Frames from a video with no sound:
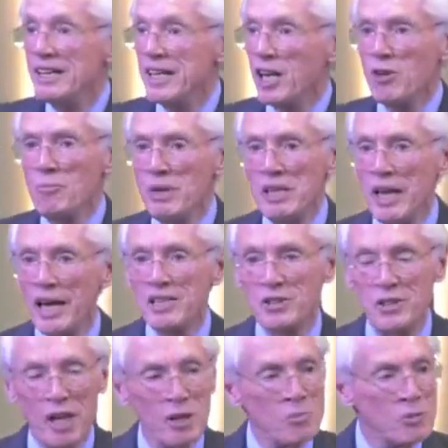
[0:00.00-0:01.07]
They can be
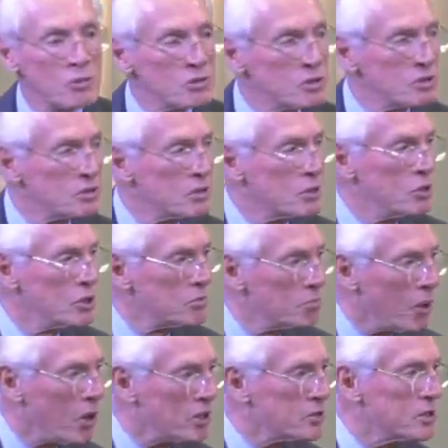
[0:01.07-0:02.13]
nice neighbors, good
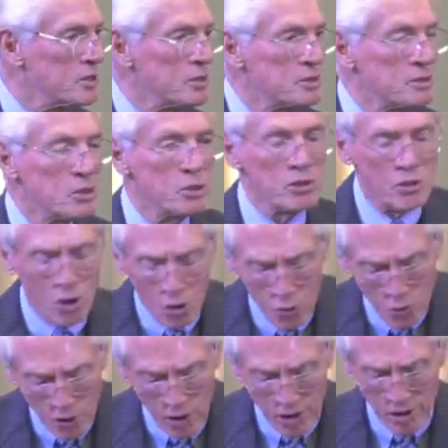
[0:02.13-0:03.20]
bosses, good
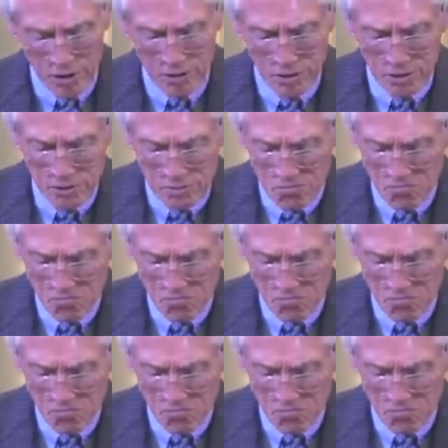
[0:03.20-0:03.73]
co-workers,